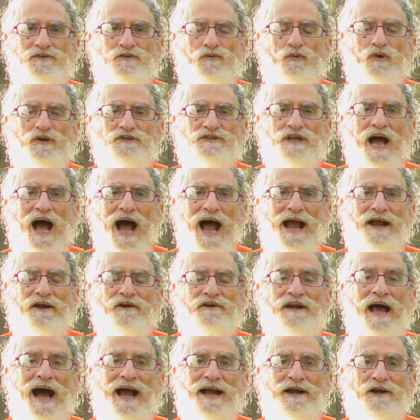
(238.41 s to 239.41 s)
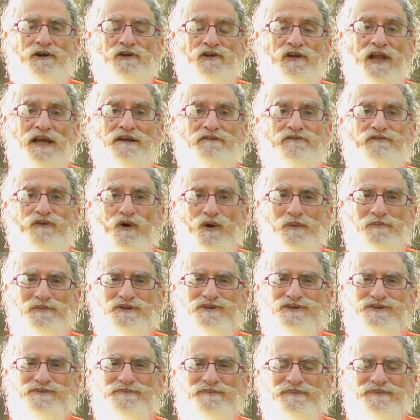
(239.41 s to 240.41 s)
towards higher and higher life
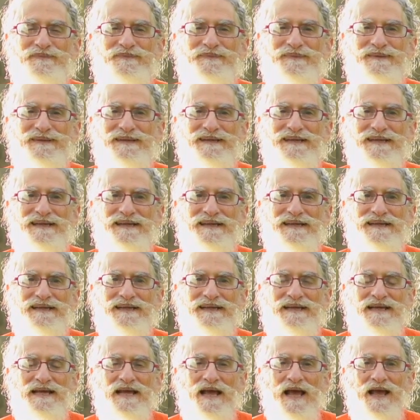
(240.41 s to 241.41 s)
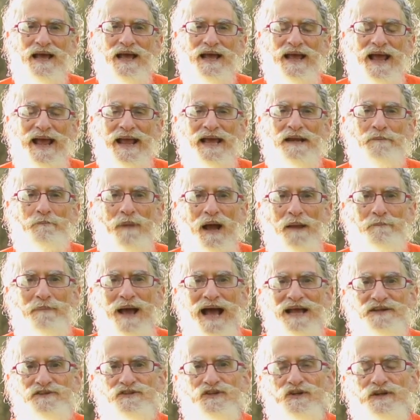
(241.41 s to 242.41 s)
forms. And my
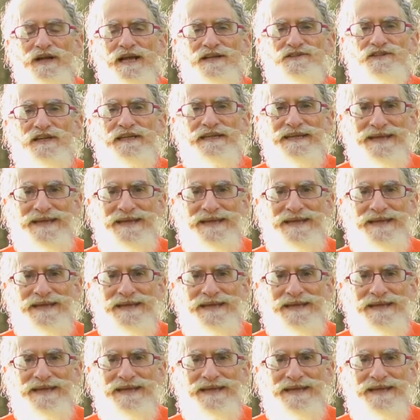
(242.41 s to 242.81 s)
master has